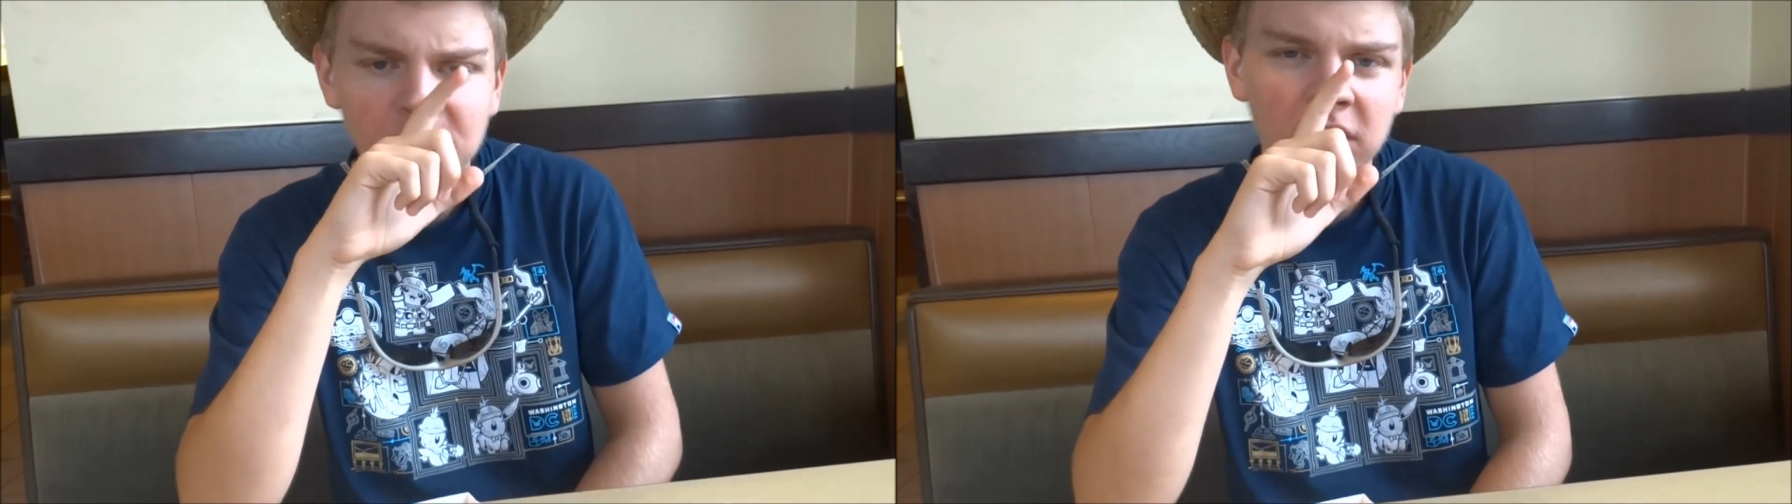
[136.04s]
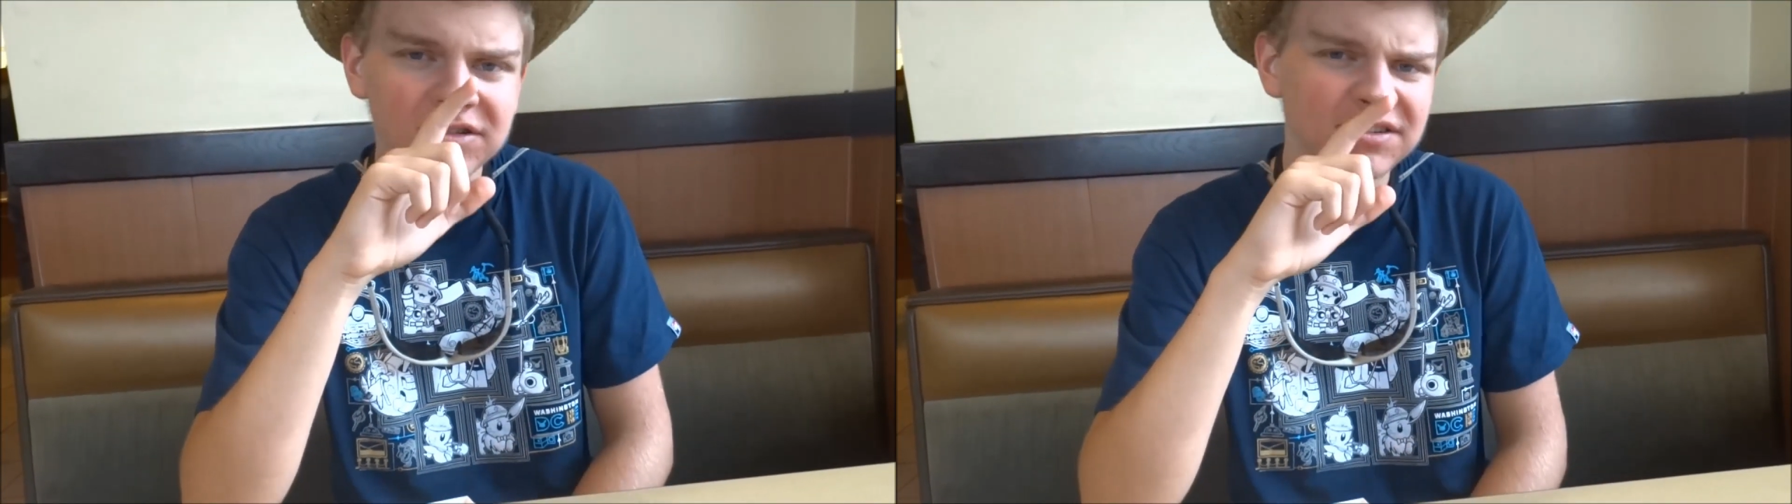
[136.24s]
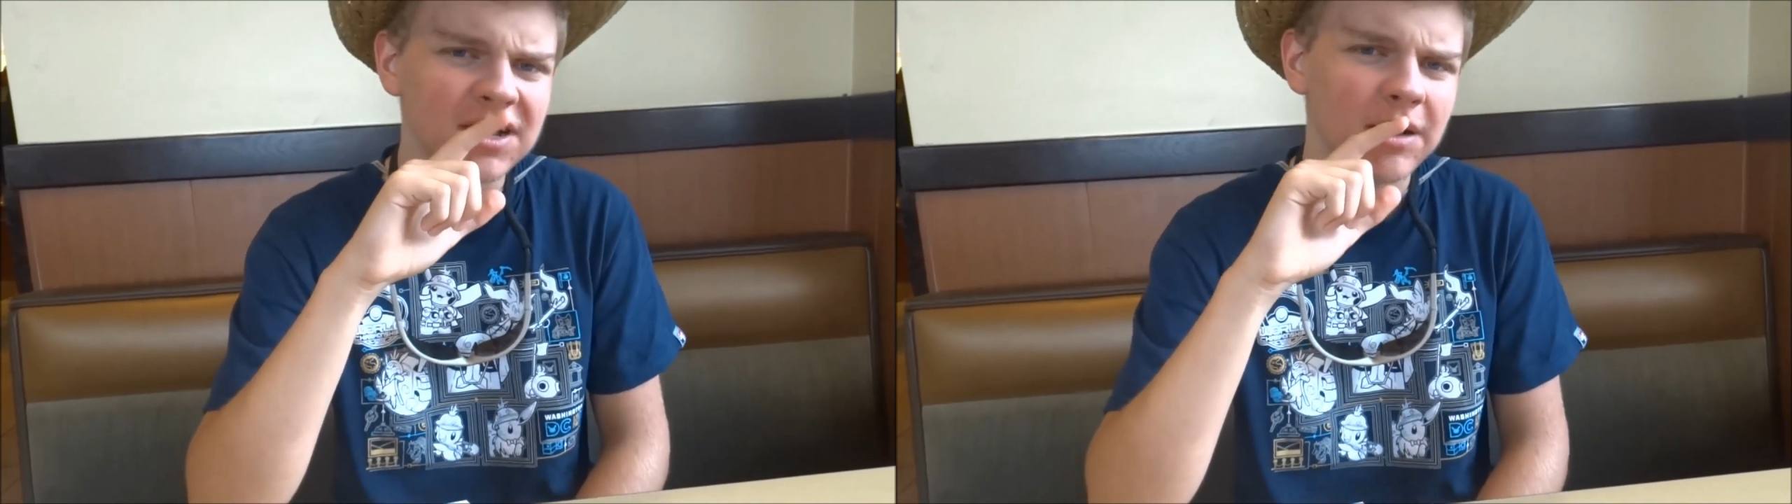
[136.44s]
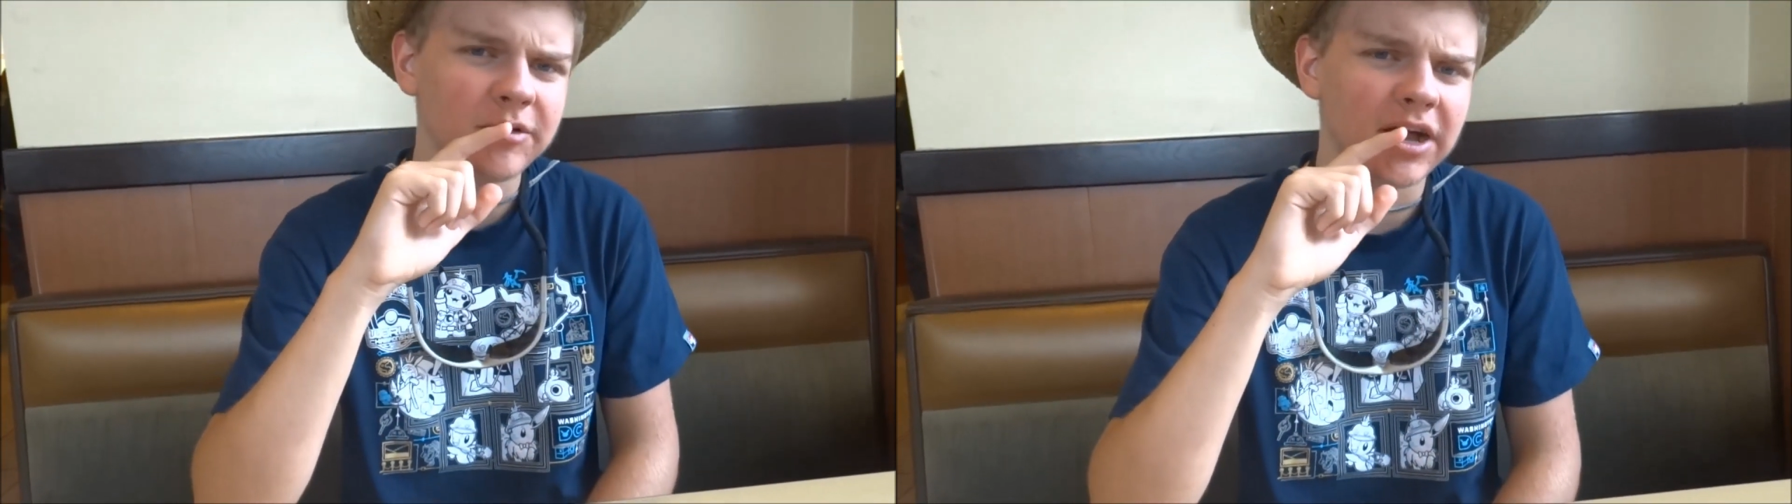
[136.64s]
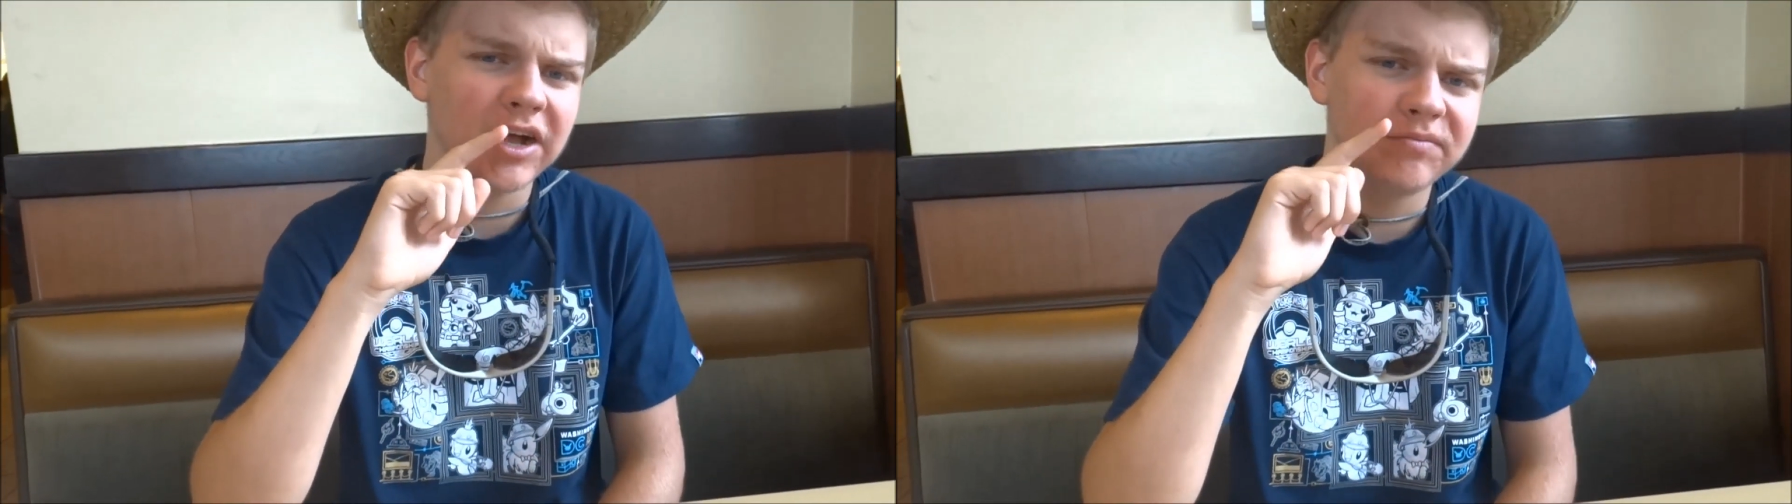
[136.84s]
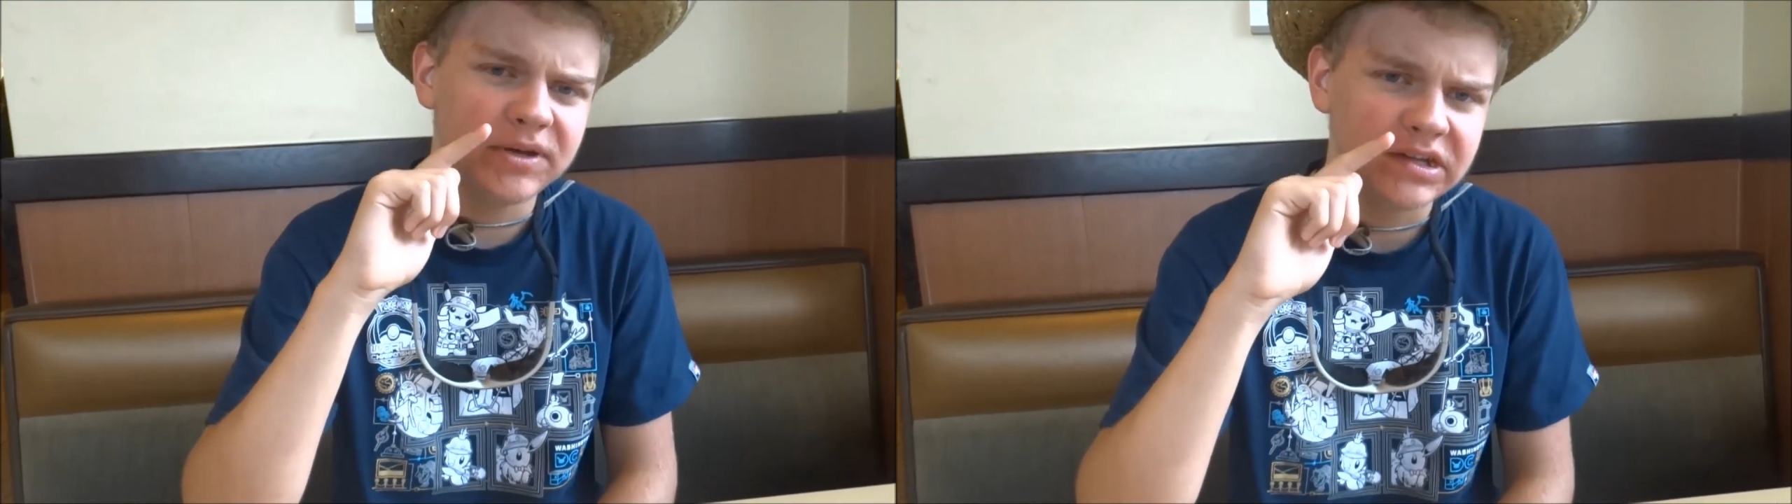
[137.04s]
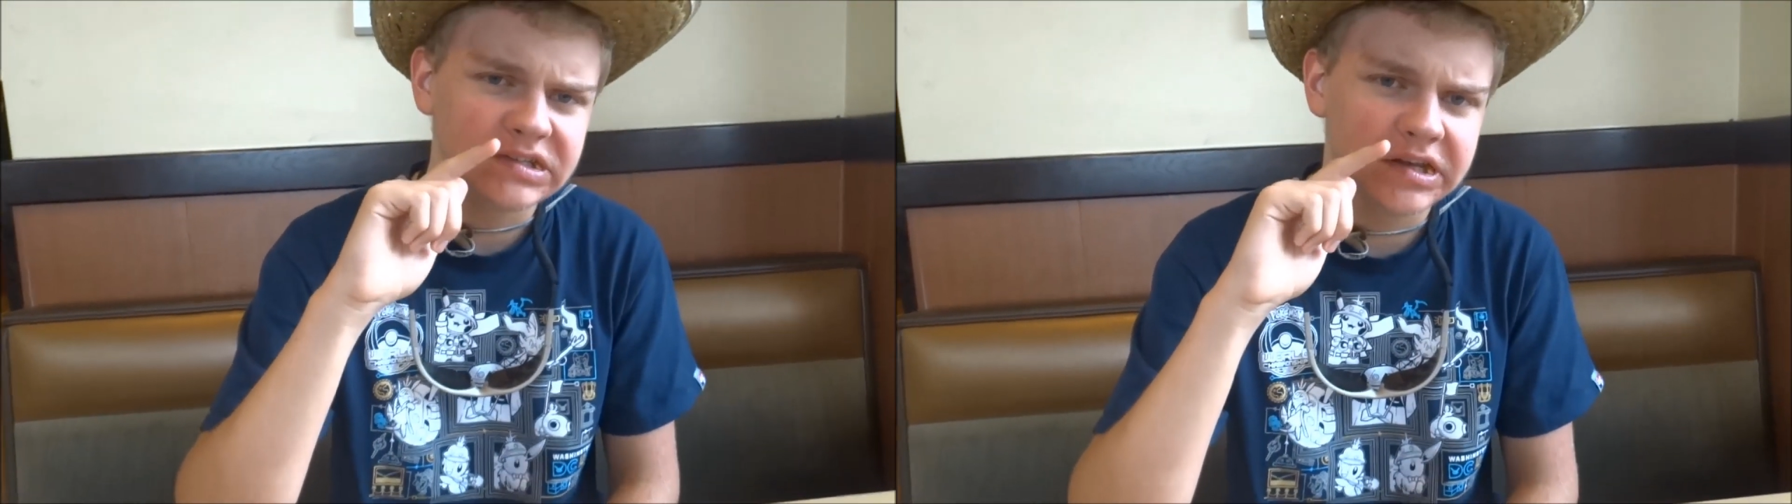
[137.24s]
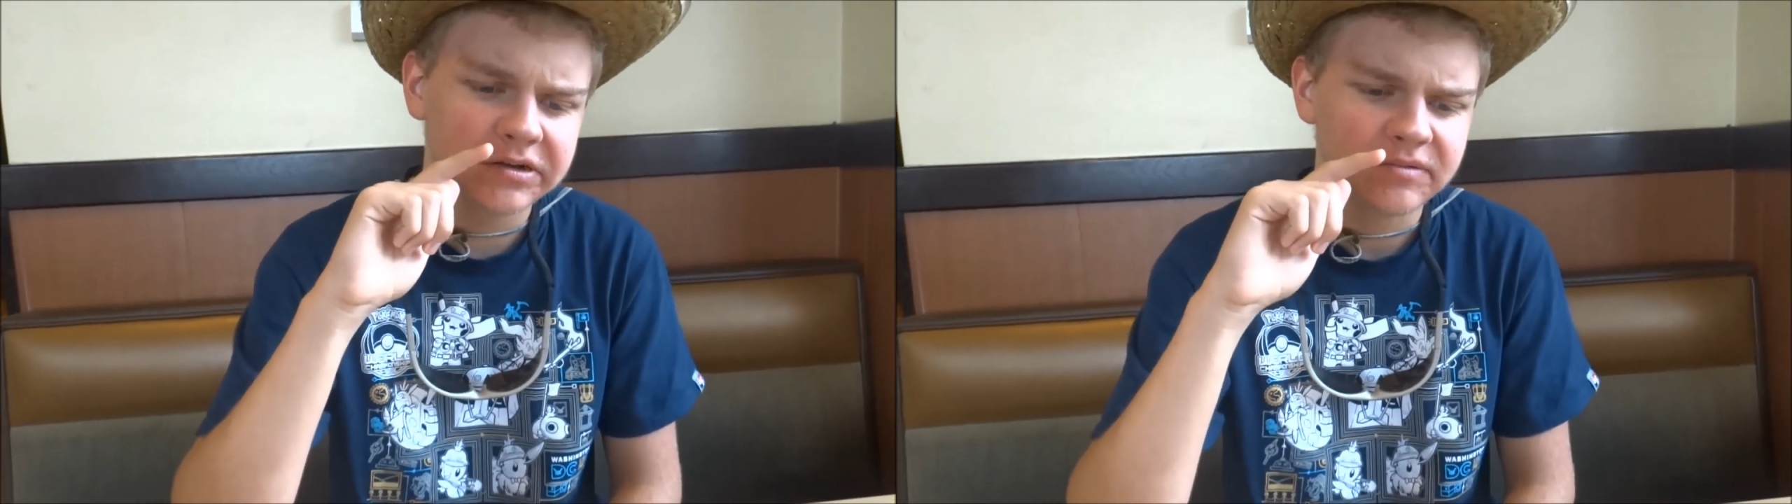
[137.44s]
Most of the time when I have
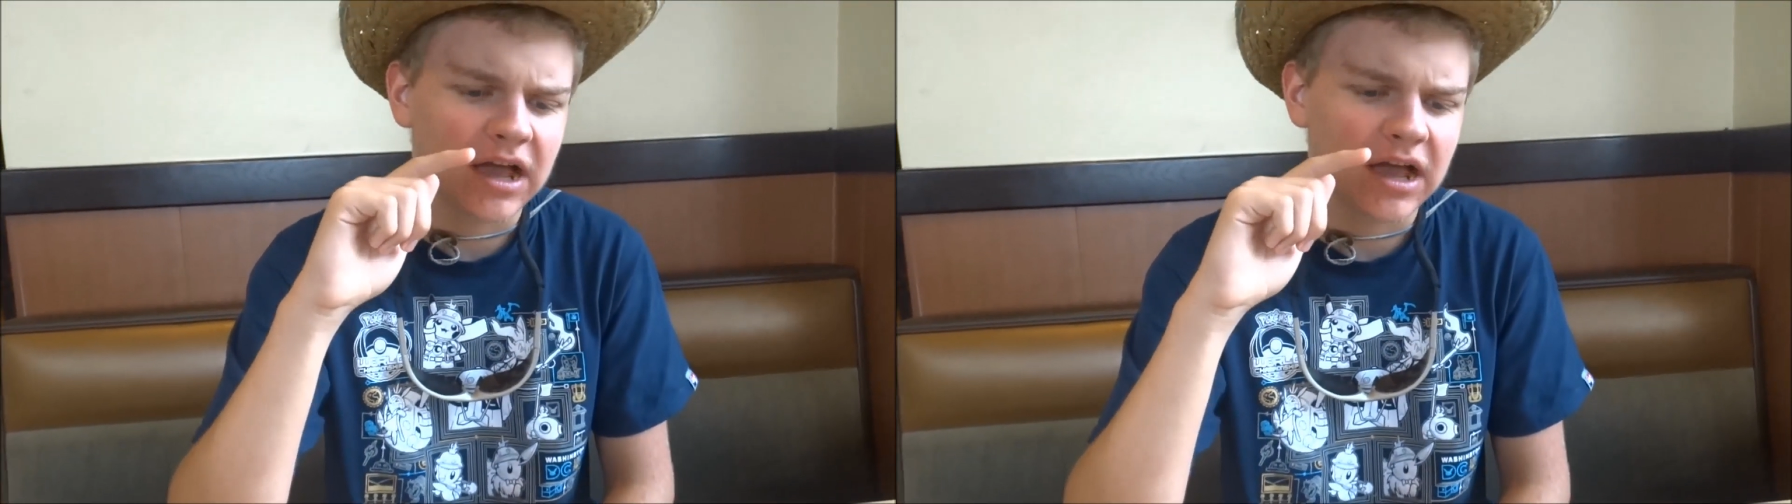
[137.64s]
pizza,